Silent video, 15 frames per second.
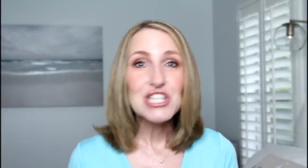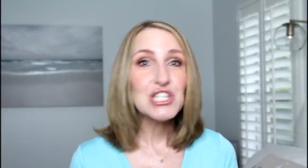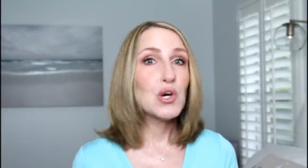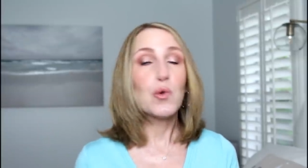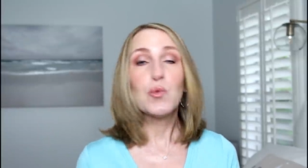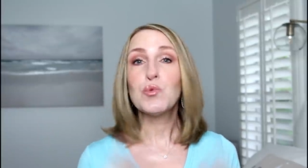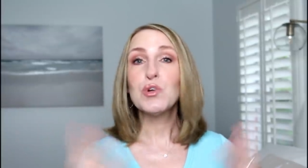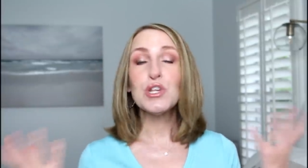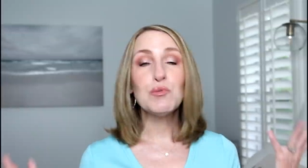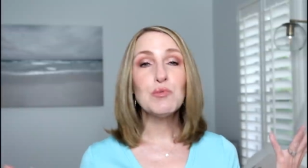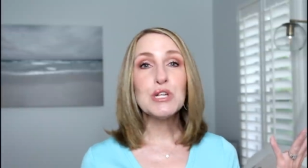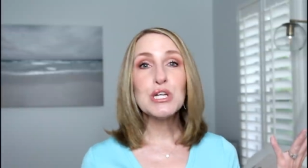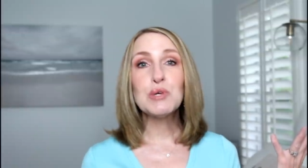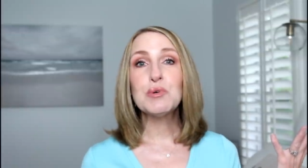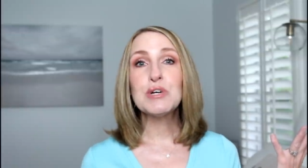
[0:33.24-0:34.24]
So really,
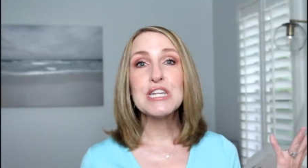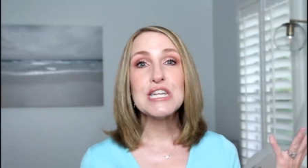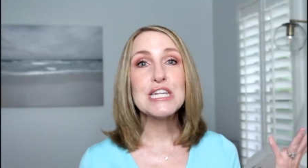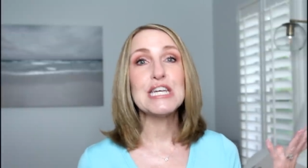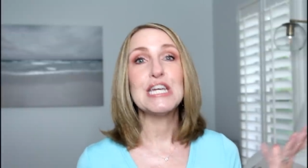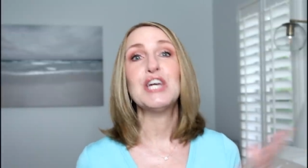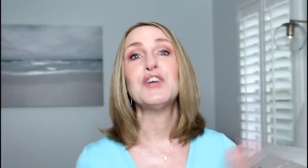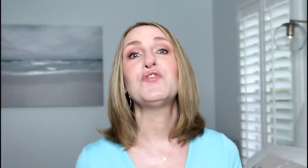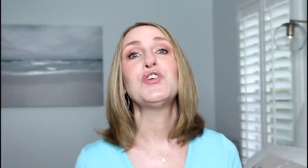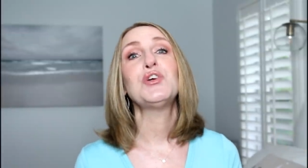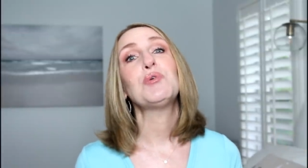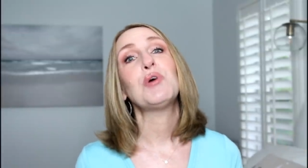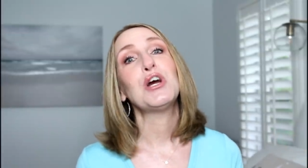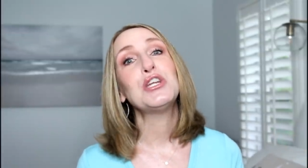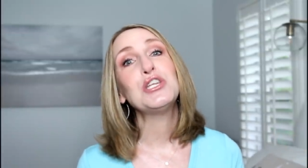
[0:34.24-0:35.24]
really quickly, if
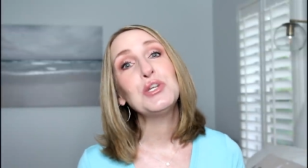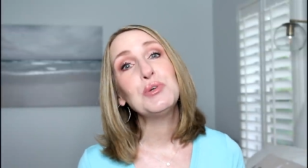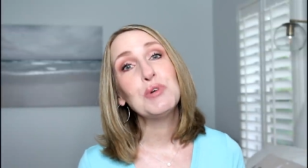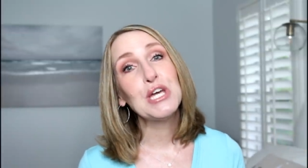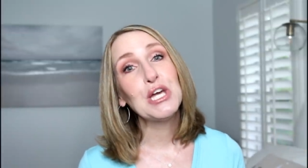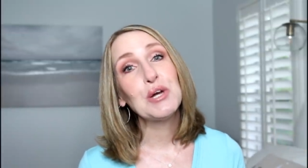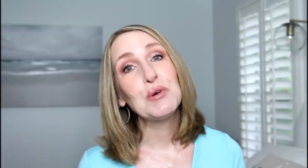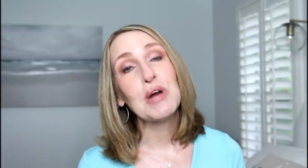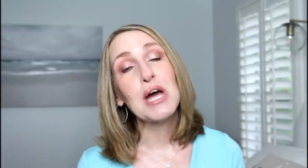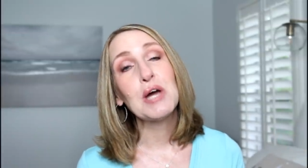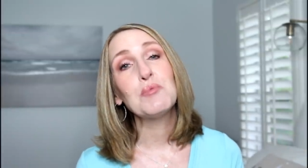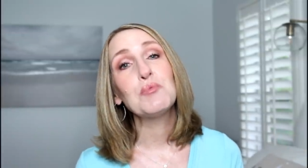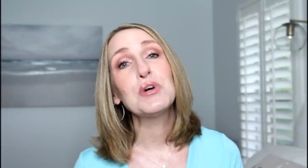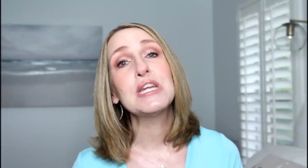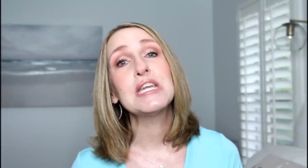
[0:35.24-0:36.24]
you are new here,
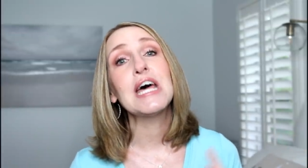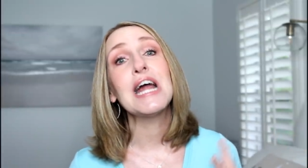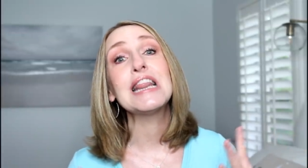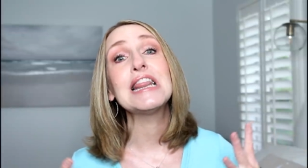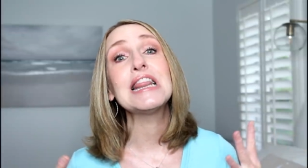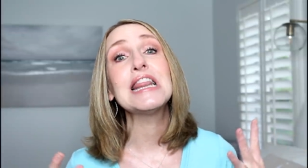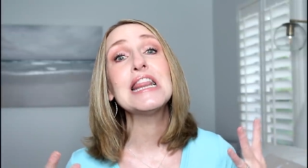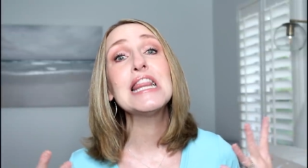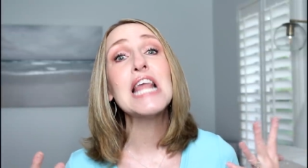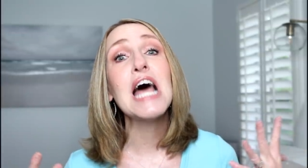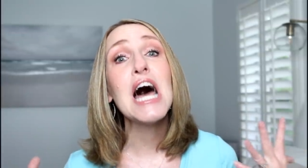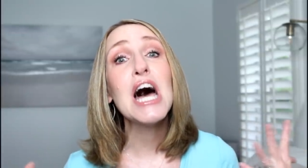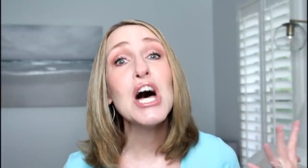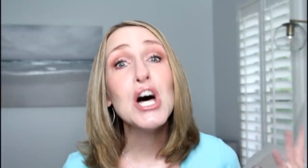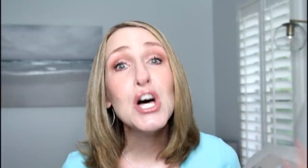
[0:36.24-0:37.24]
I would
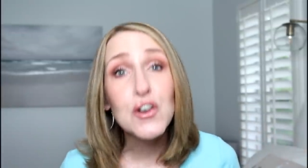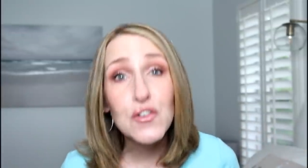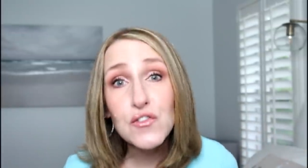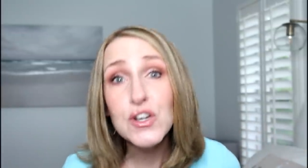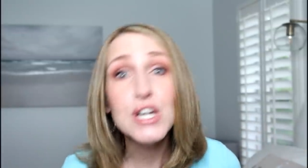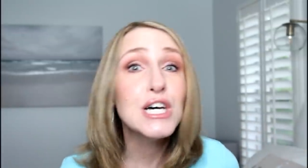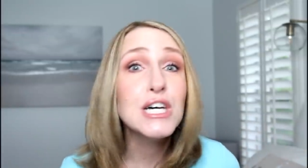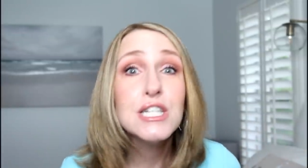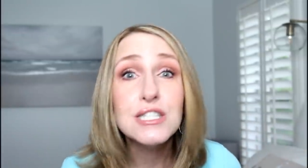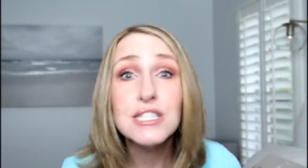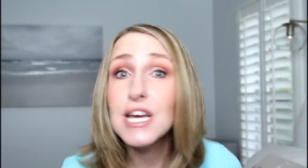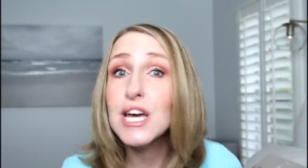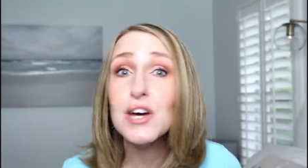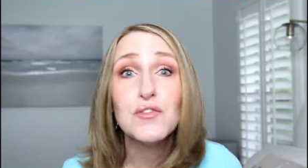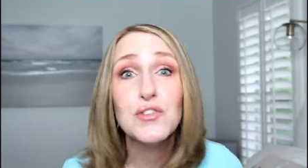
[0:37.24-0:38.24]
love
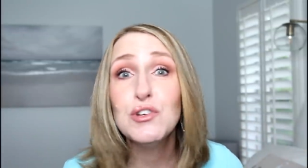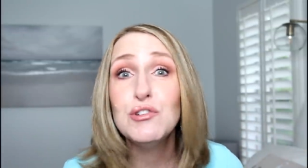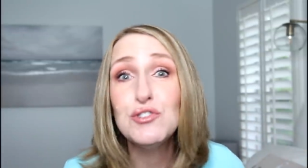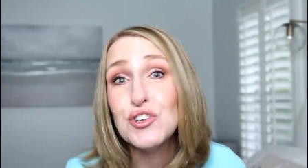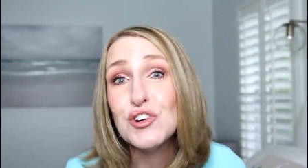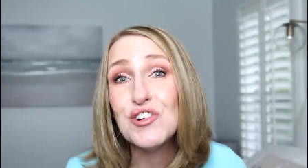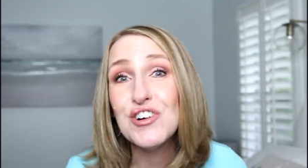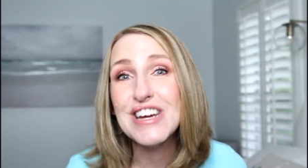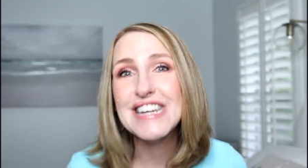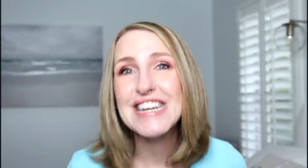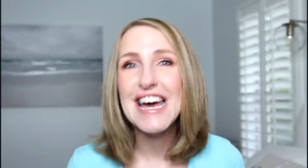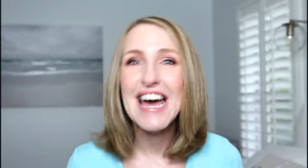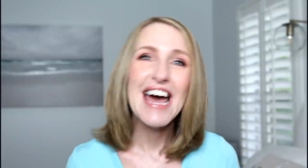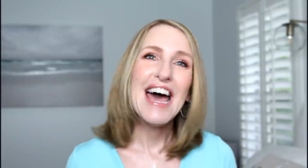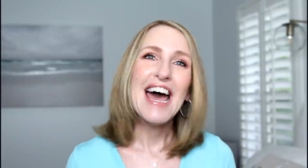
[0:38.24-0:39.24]
to have you
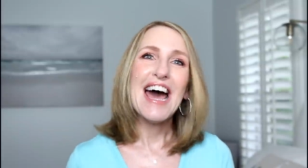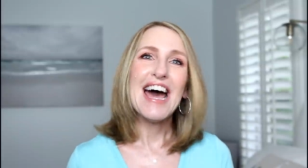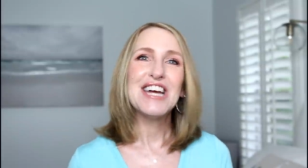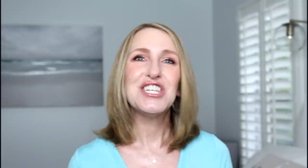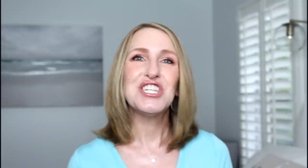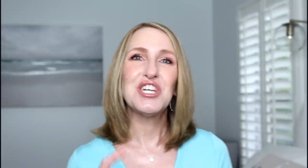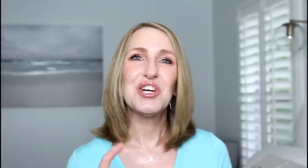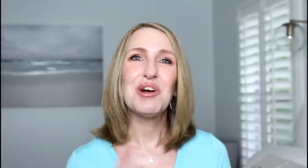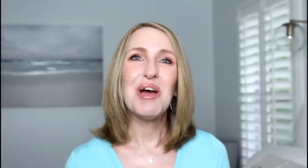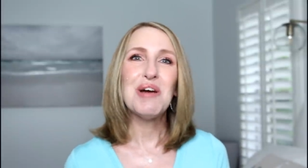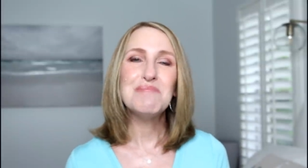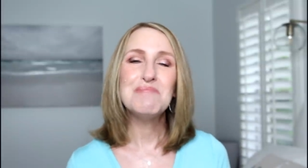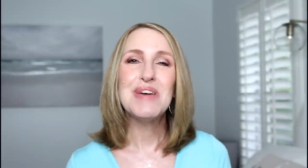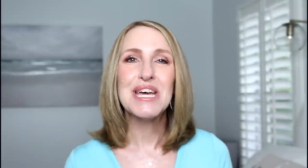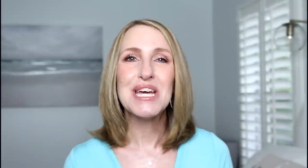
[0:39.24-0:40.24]
join. I
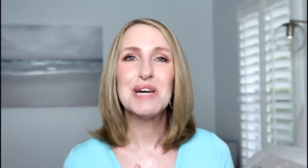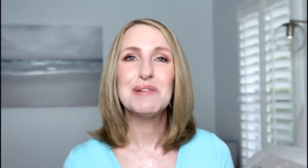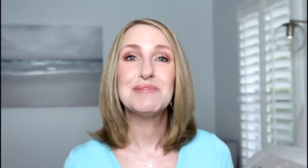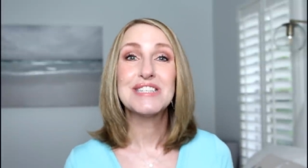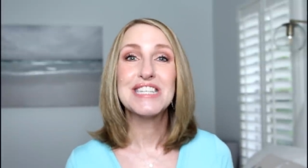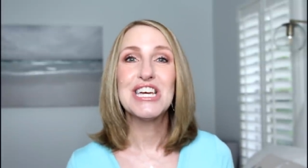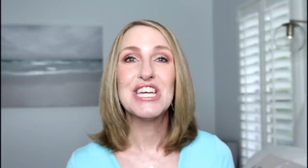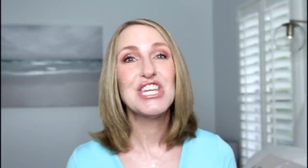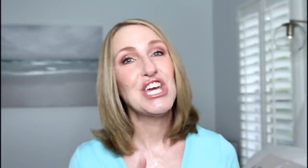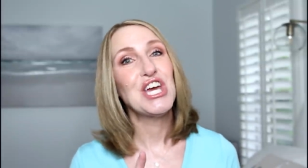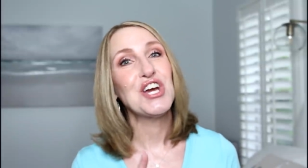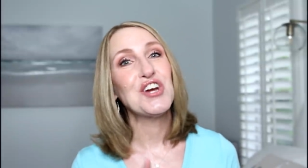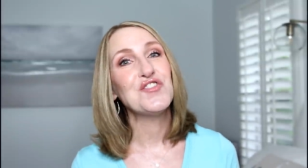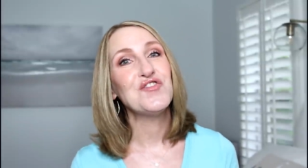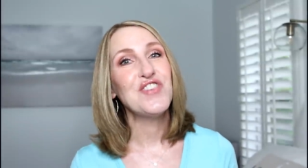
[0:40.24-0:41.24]
share makeup,
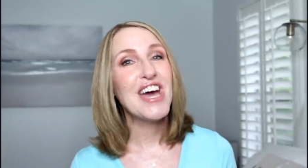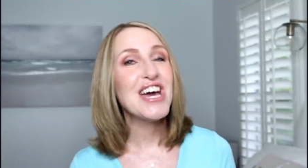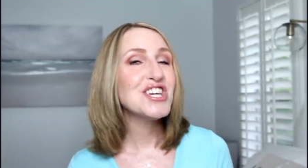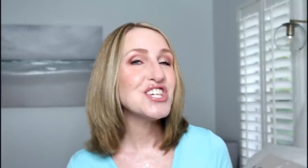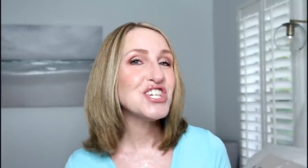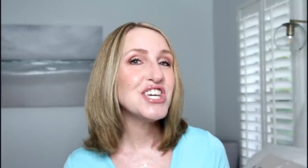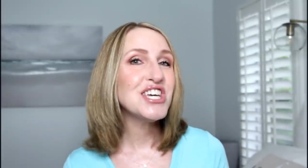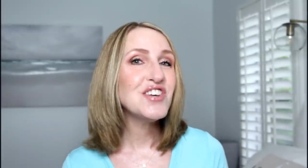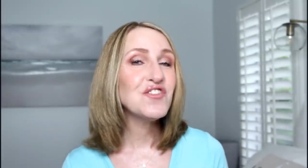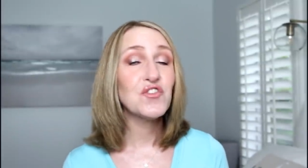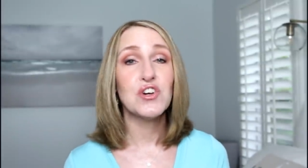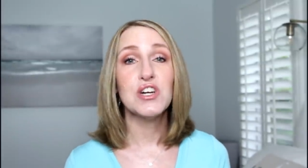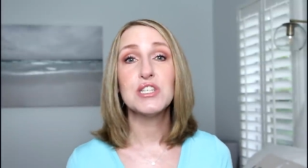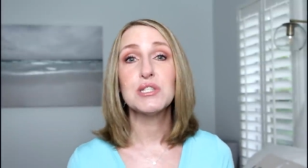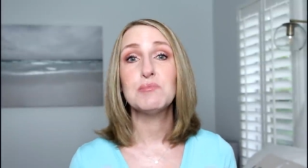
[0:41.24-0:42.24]
skincare, fashion
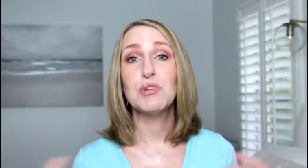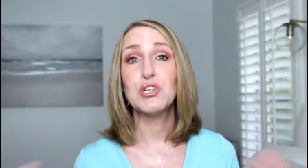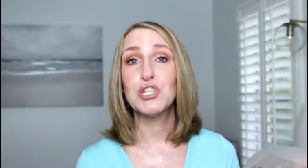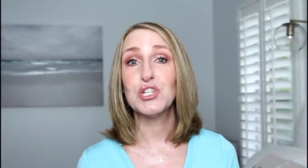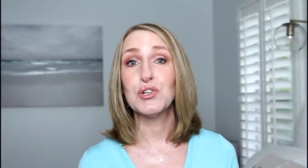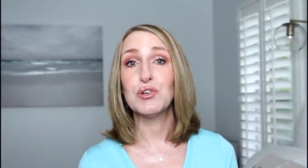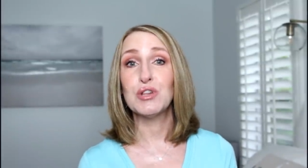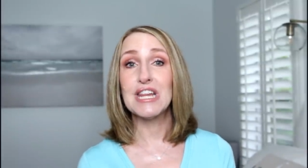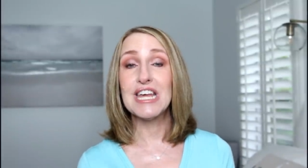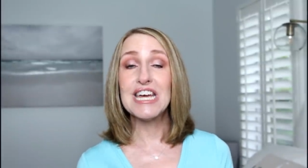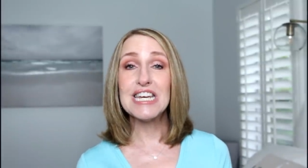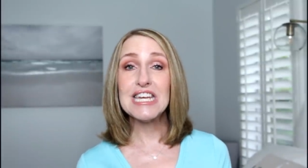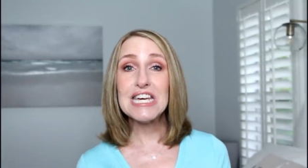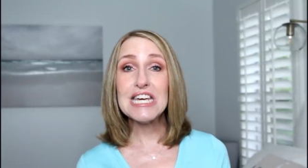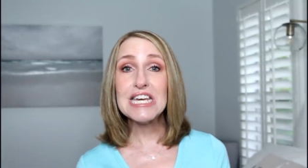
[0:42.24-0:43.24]
for us mature
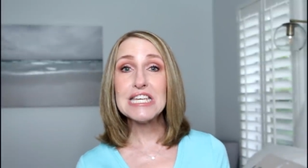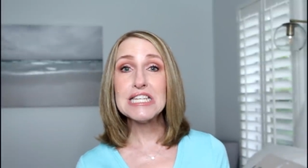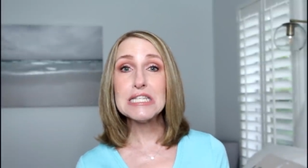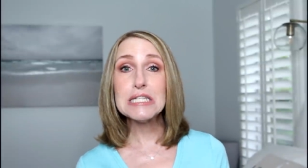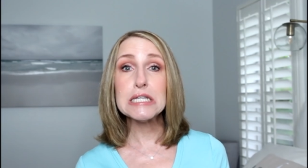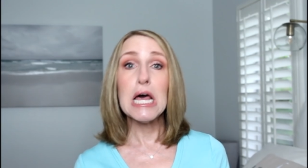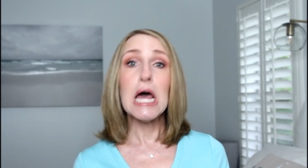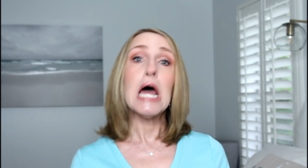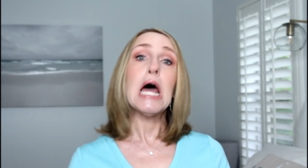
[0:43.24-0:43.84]
ladies.